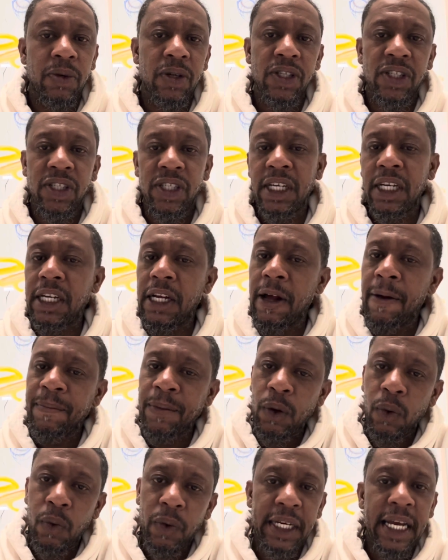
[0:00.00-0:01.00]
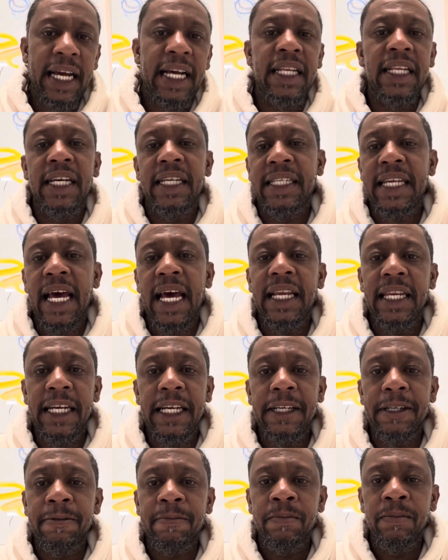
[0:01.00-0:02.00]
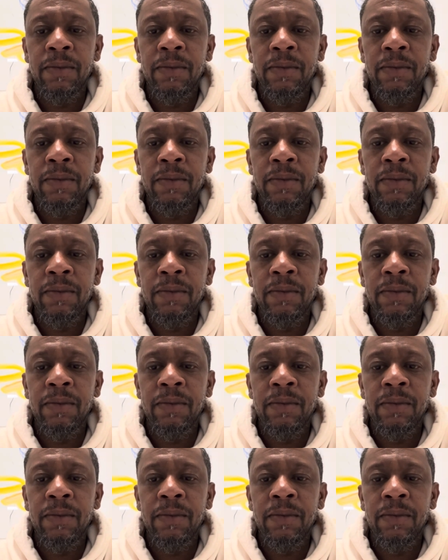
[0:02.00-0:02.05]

to see when they click that link.